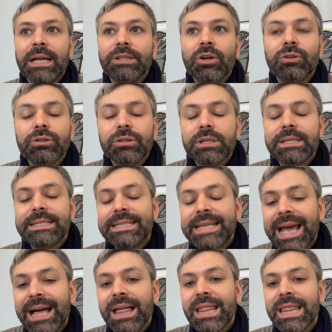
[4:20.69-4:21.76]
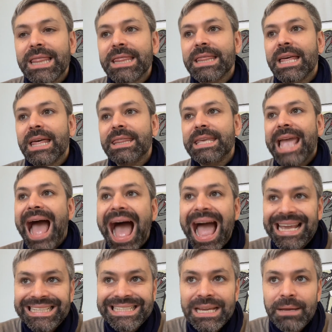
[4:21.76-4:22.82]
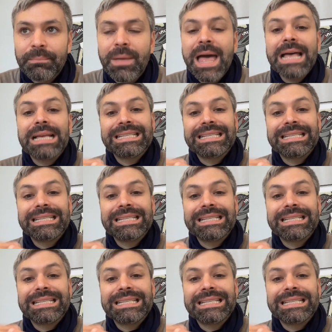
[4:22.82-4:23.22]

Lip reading: don't sell the item,